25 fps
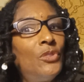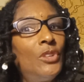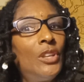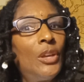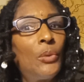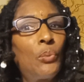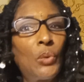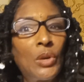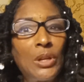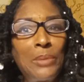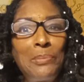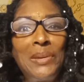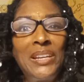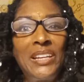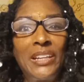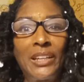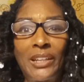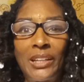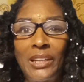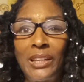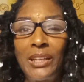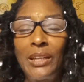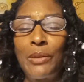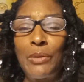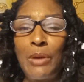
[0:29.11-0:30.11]
It wanted me to
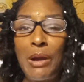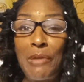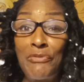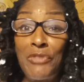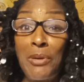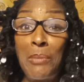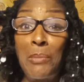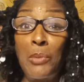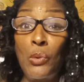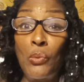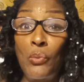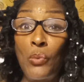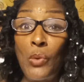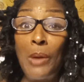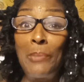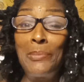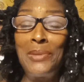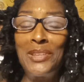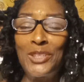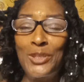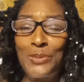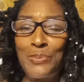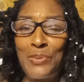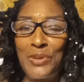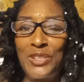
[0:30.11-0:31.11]
clear up from a
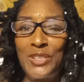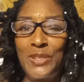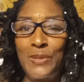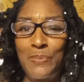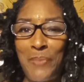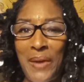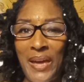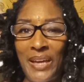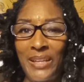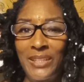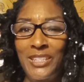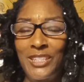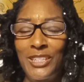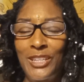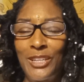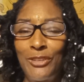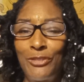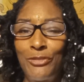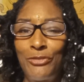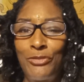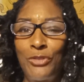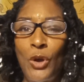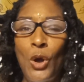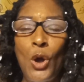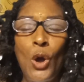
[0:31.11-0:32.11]
woman's
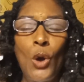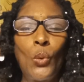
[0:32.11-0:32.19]
perspective